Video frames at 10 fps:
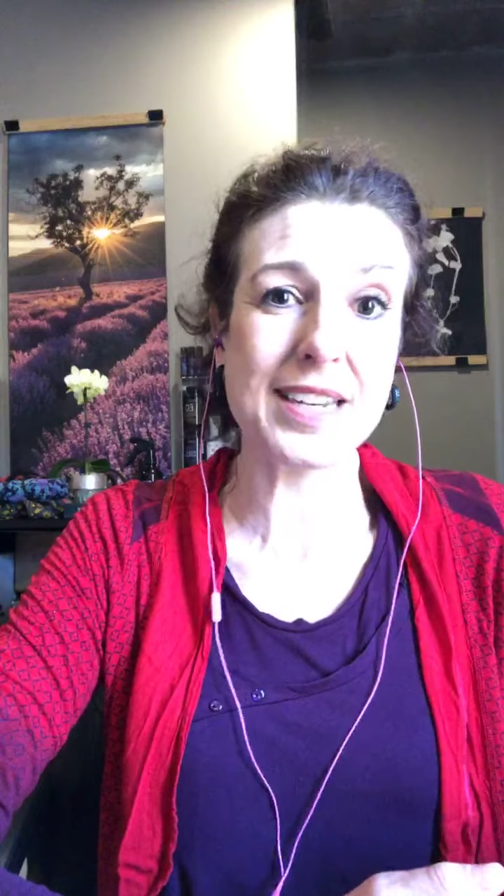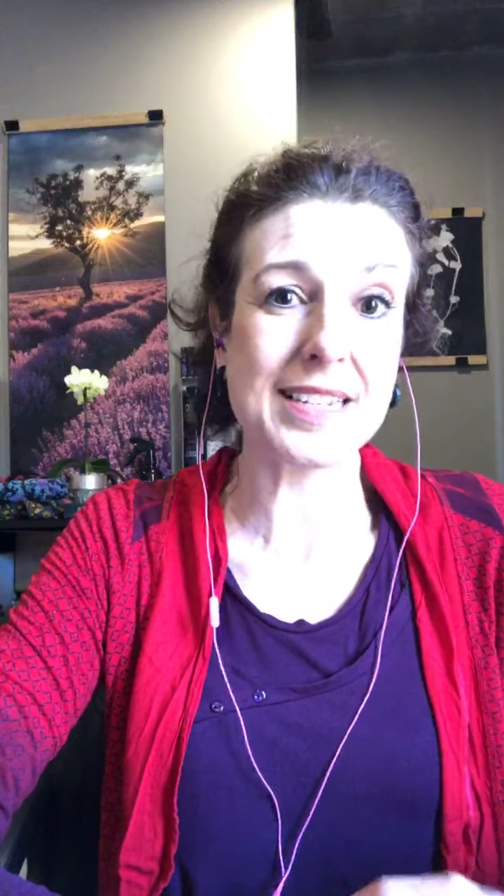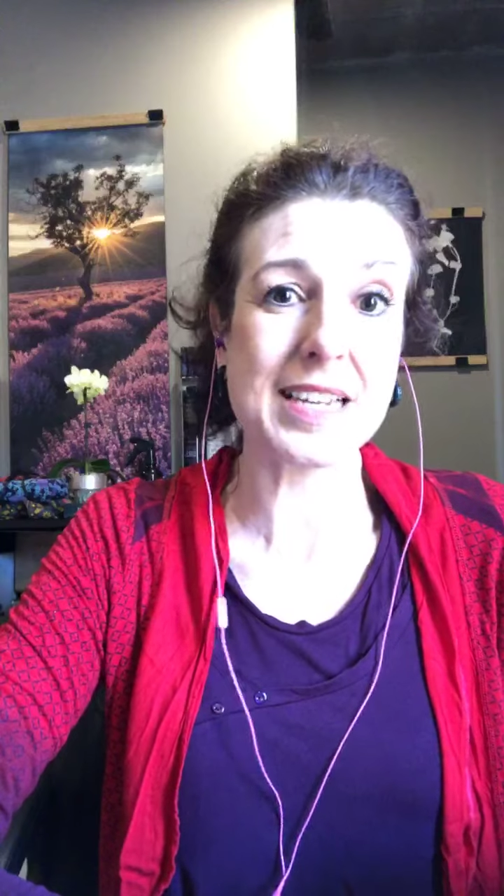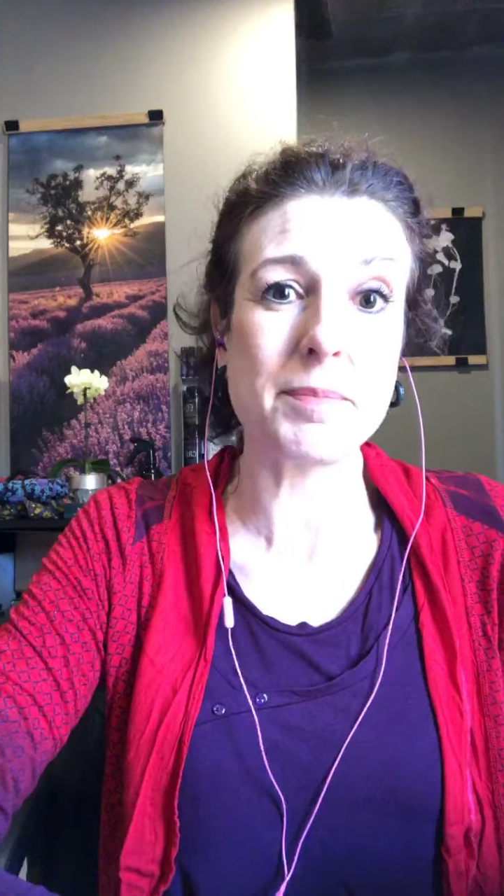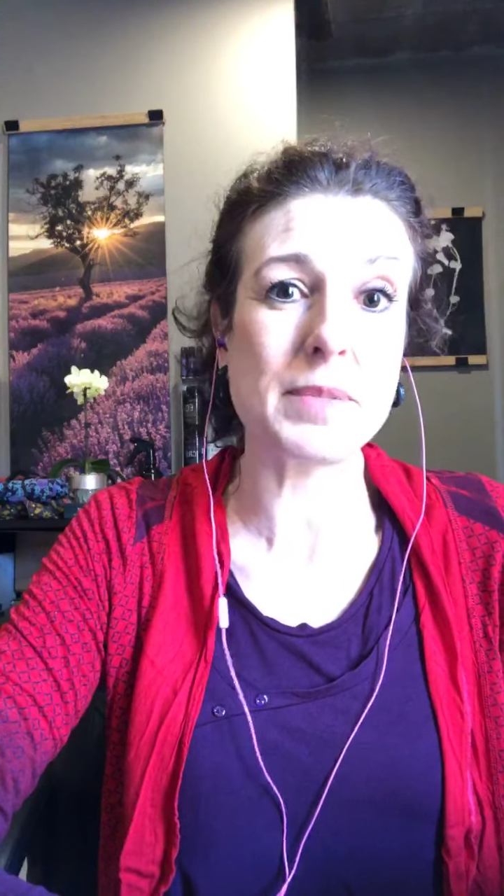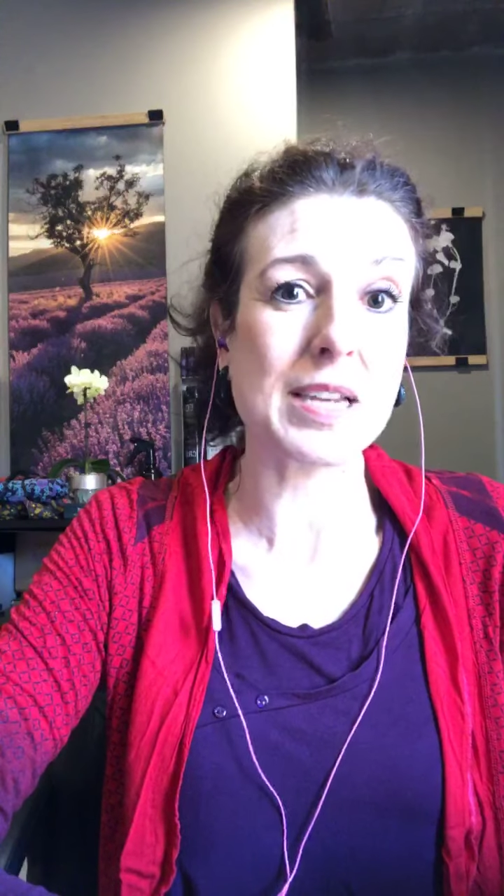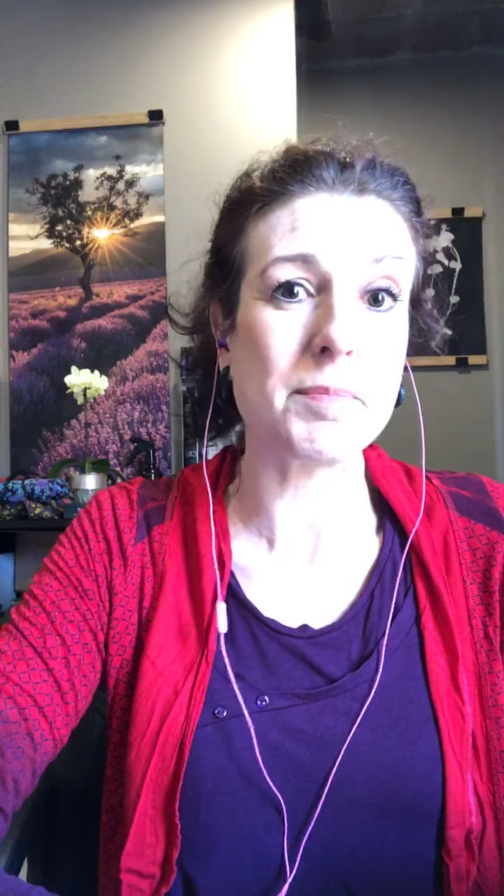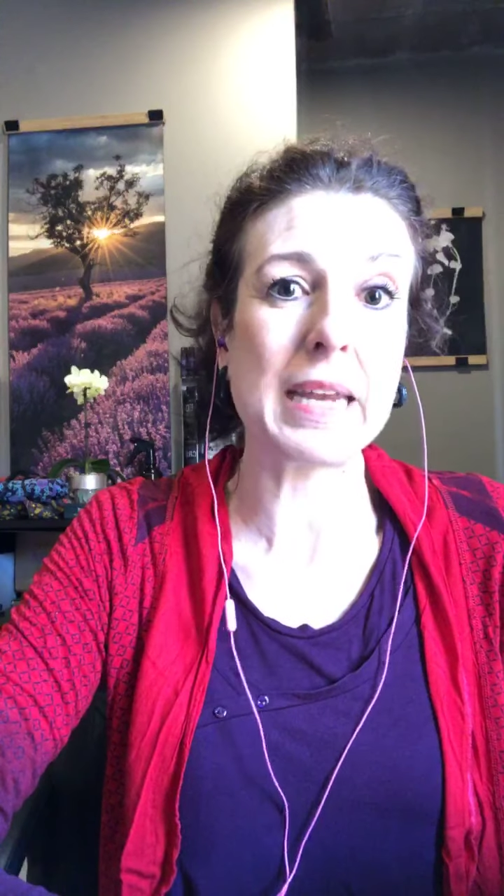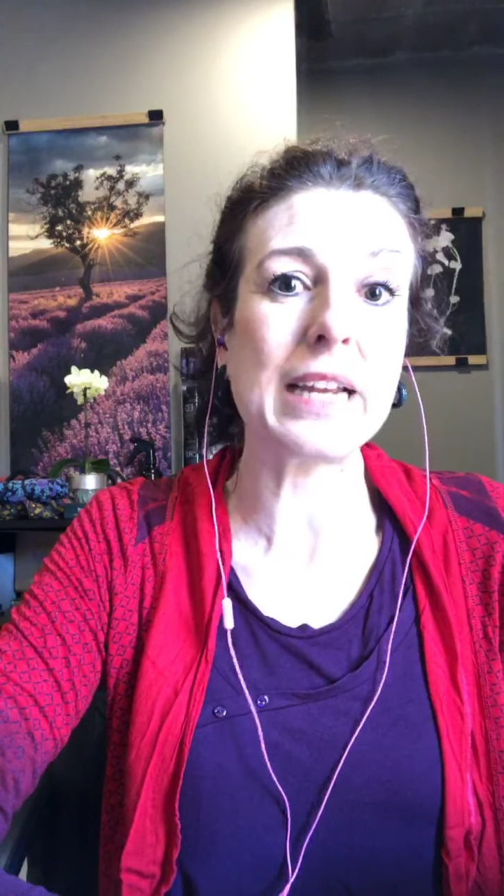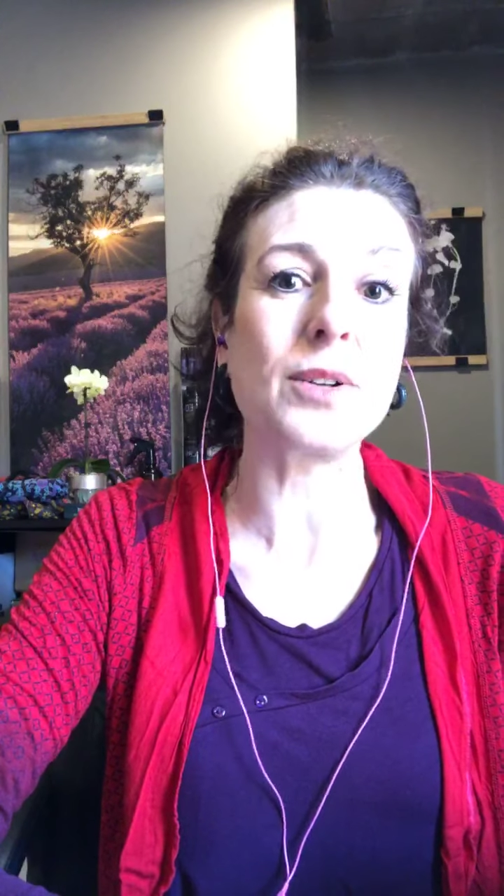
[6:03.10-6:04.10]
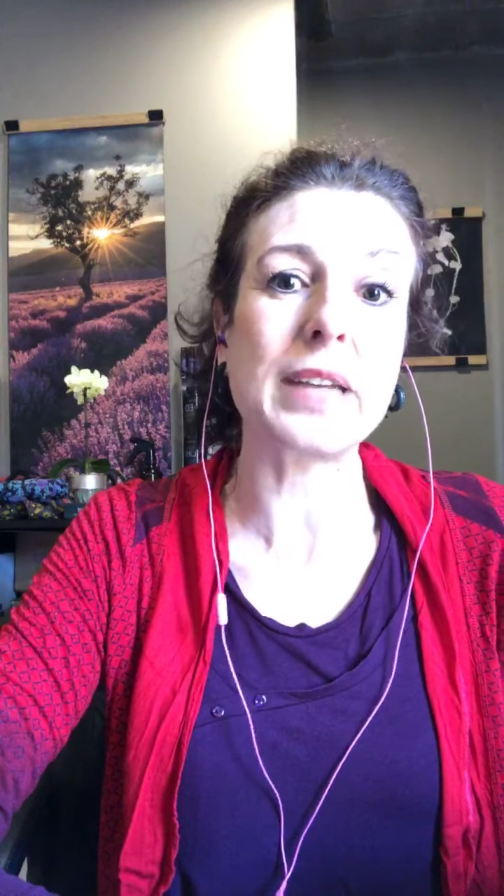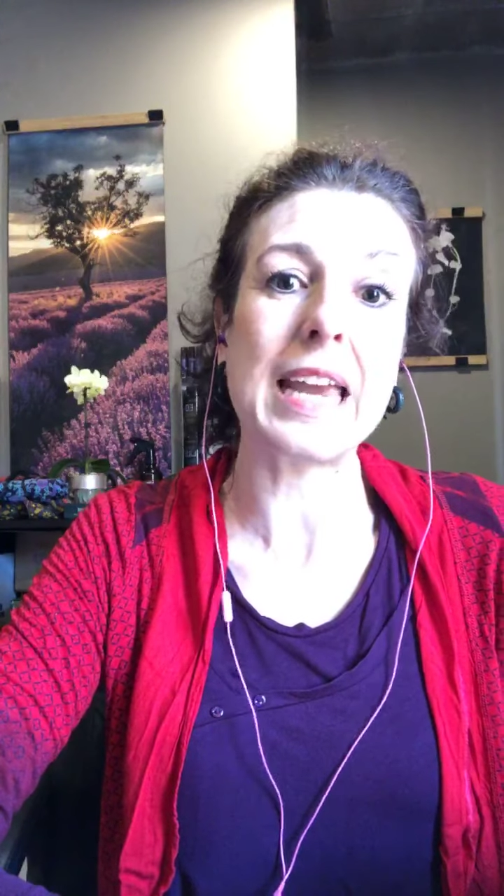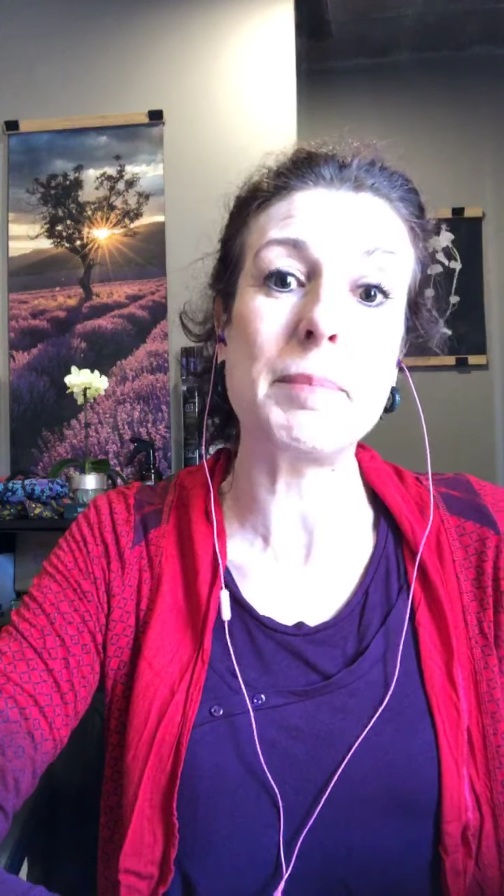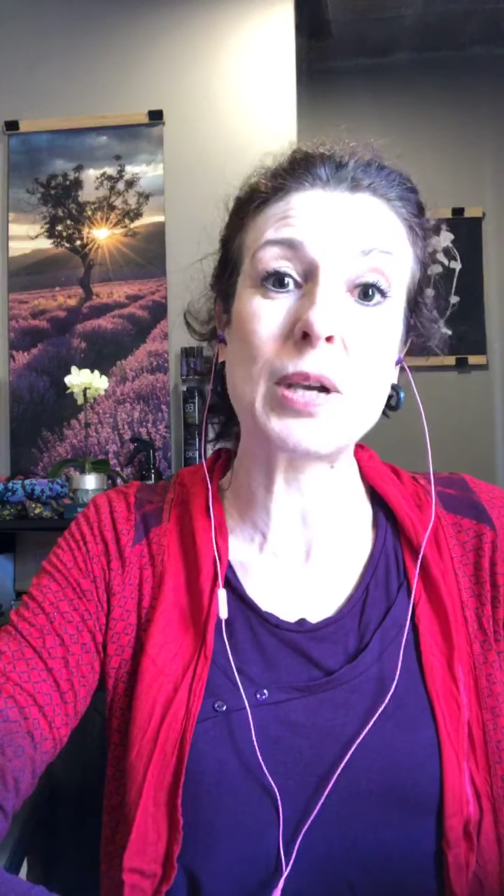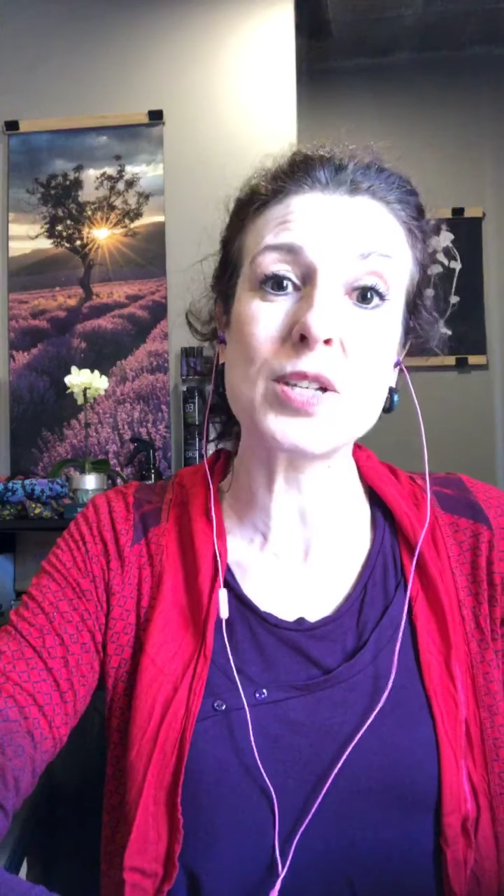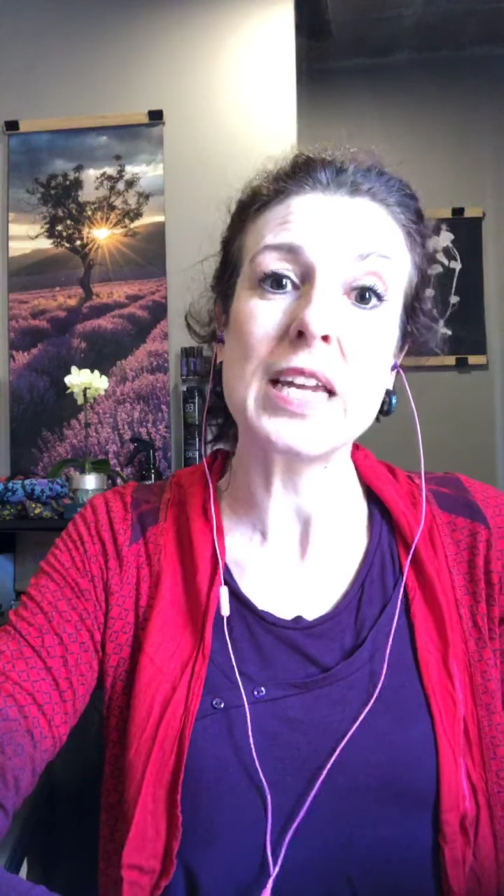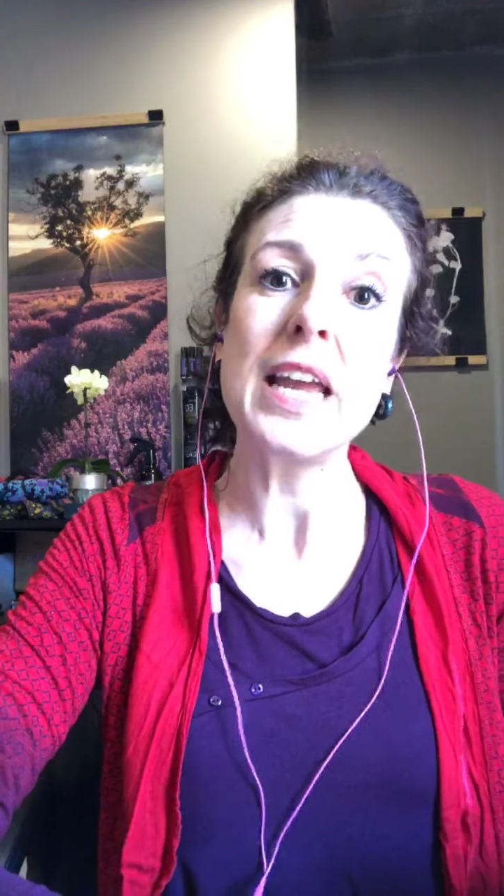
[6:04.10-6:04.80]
some medical care, because